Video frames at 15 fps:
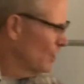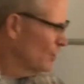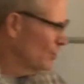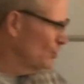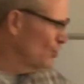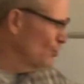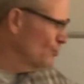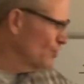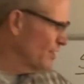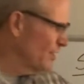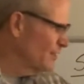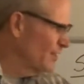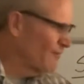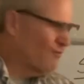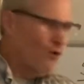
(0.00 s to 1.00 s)

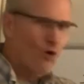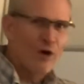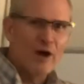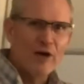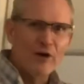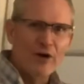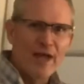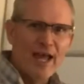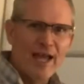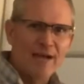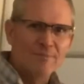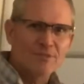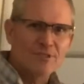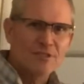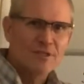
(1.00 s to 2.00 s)
using the 400
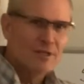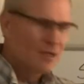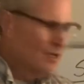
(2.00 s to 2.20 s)
amps.